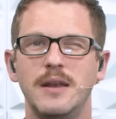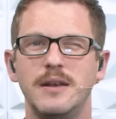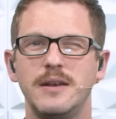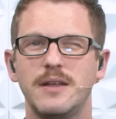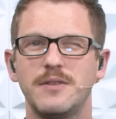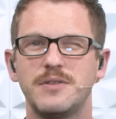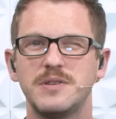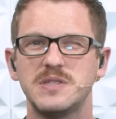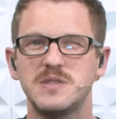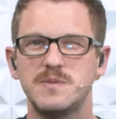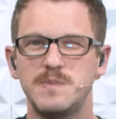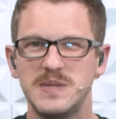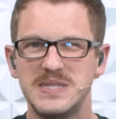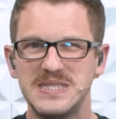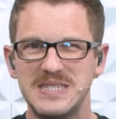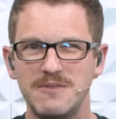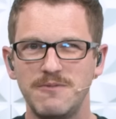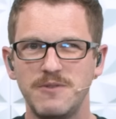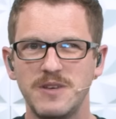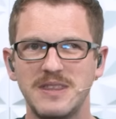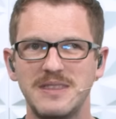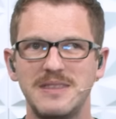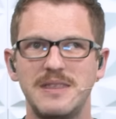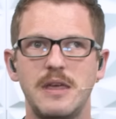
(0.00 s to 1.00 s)
Now, the
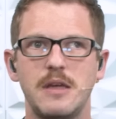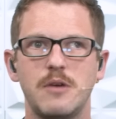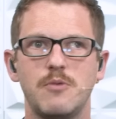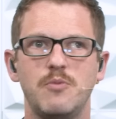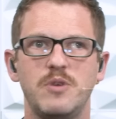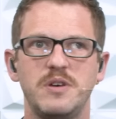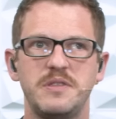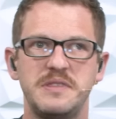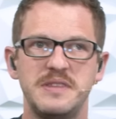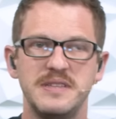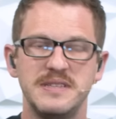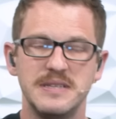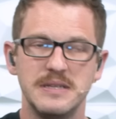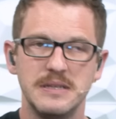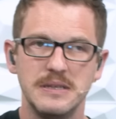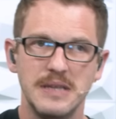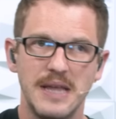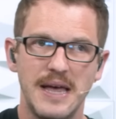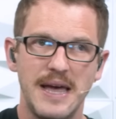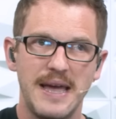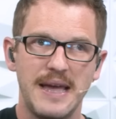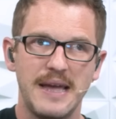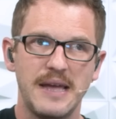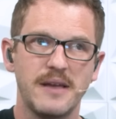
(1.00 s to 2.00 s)
specific thing with the
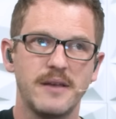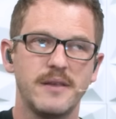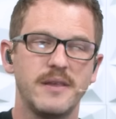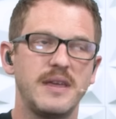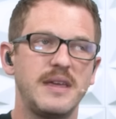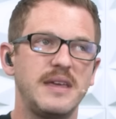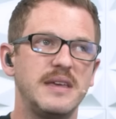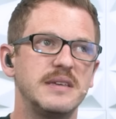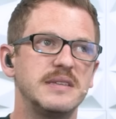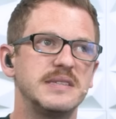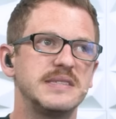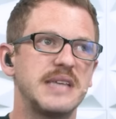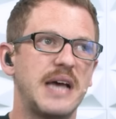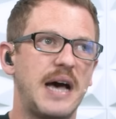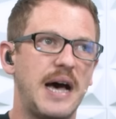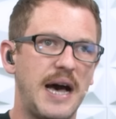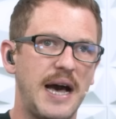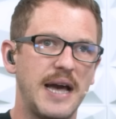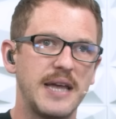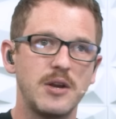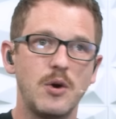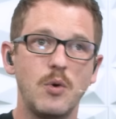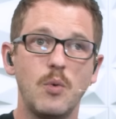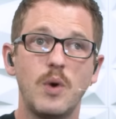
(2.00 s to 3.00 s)
delay is
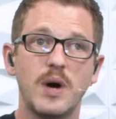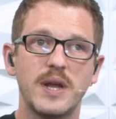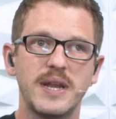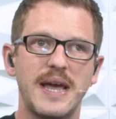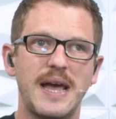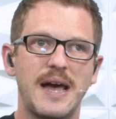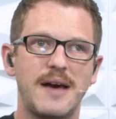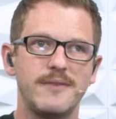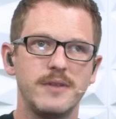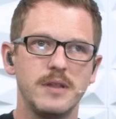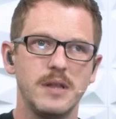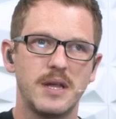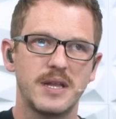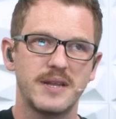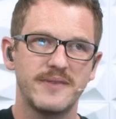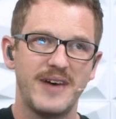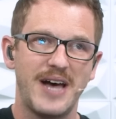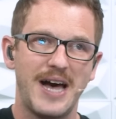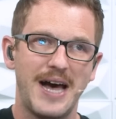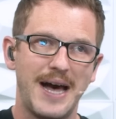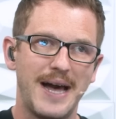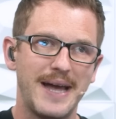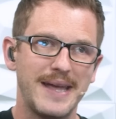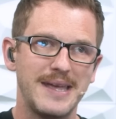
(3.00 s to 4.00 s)
I don't want to have a lot of
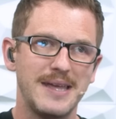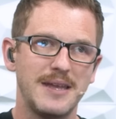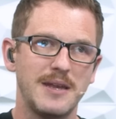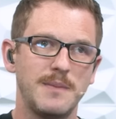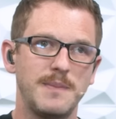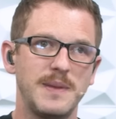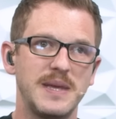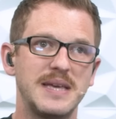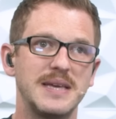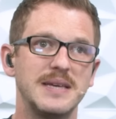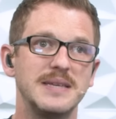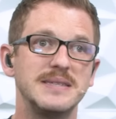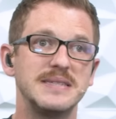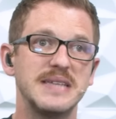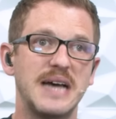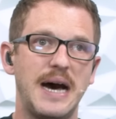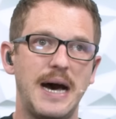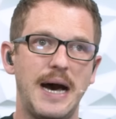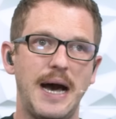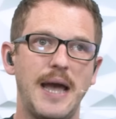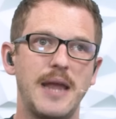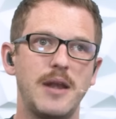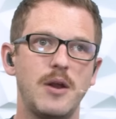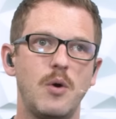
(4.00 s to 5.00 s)
high end because
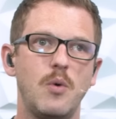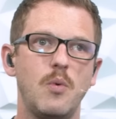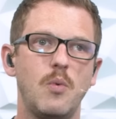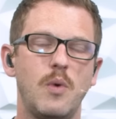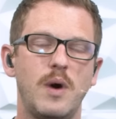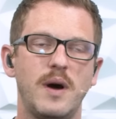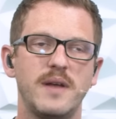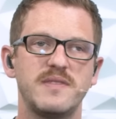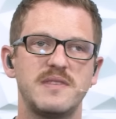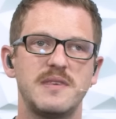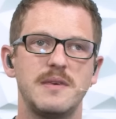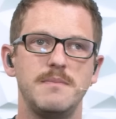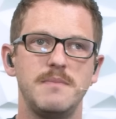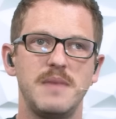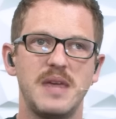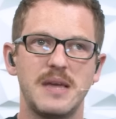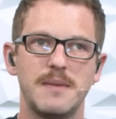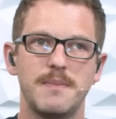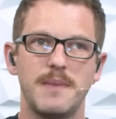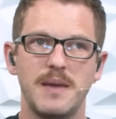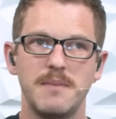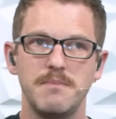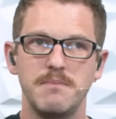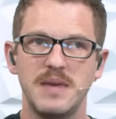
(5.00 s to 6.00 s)
I don't want to
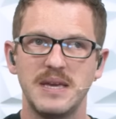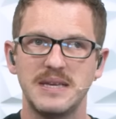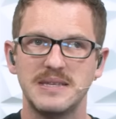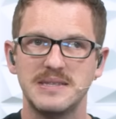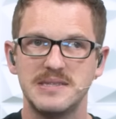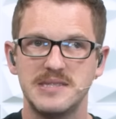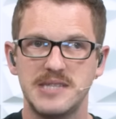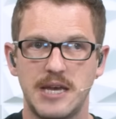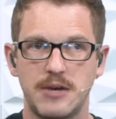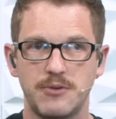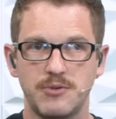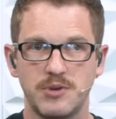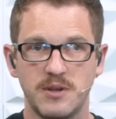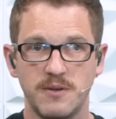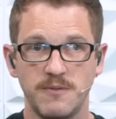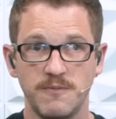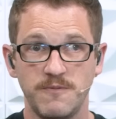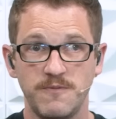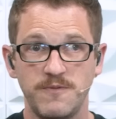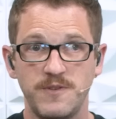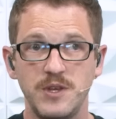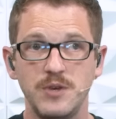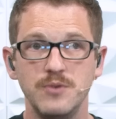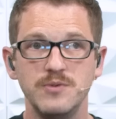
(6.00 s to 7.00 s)
make my mix sound
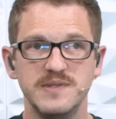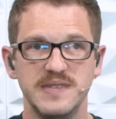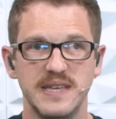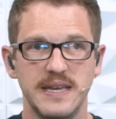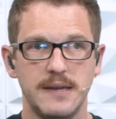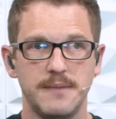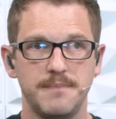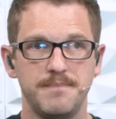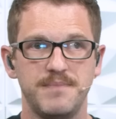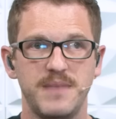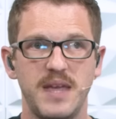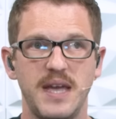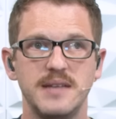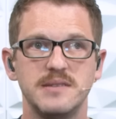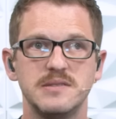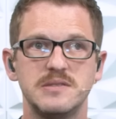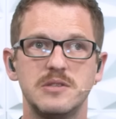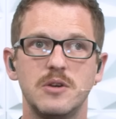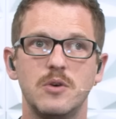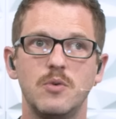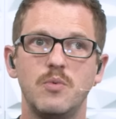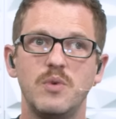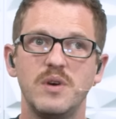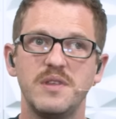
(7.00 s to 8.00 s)
confusing. And
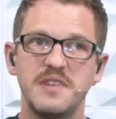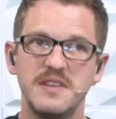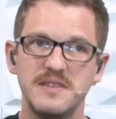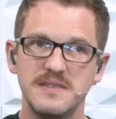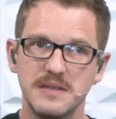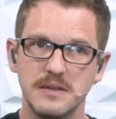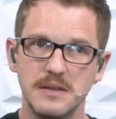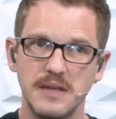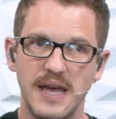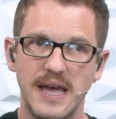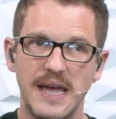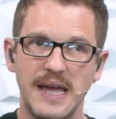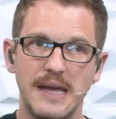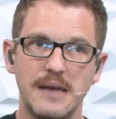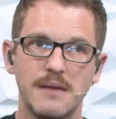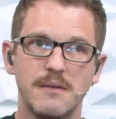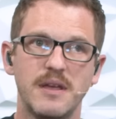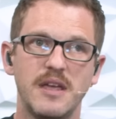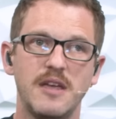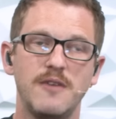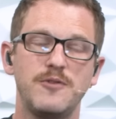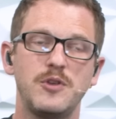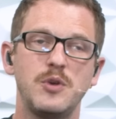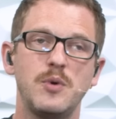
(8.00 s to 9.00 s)
so with a delay,
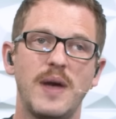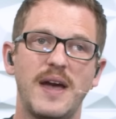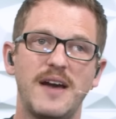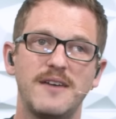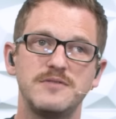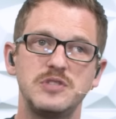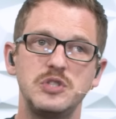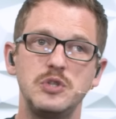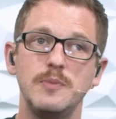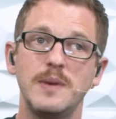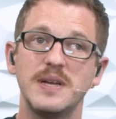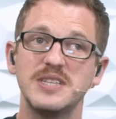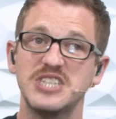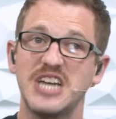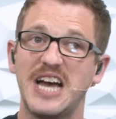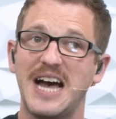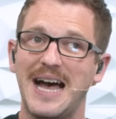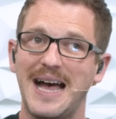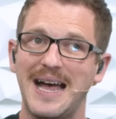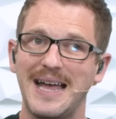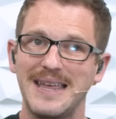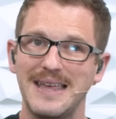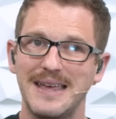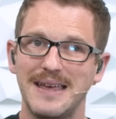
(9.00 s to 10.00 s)
if you have too much
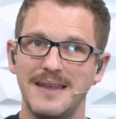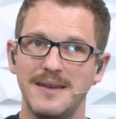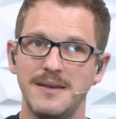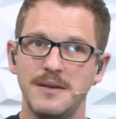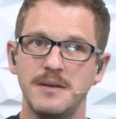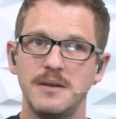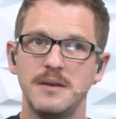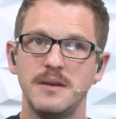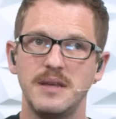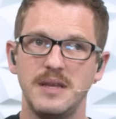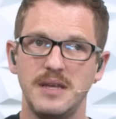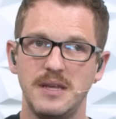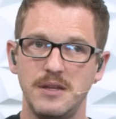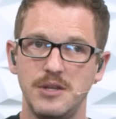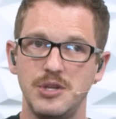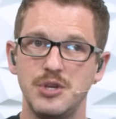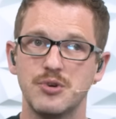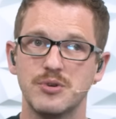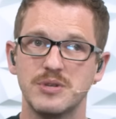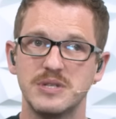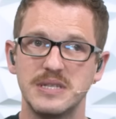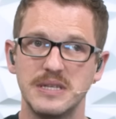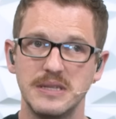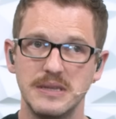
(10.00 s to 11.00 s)
high end in
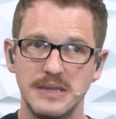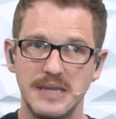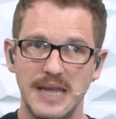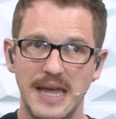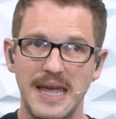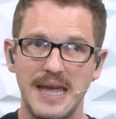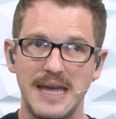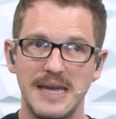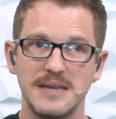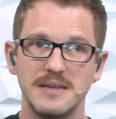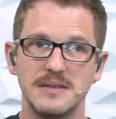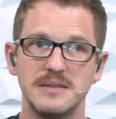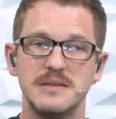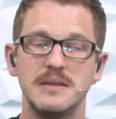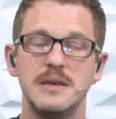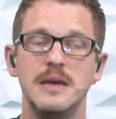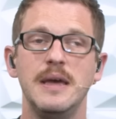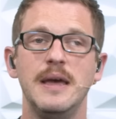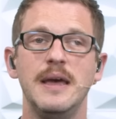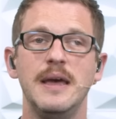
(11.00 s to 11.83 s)
your delay,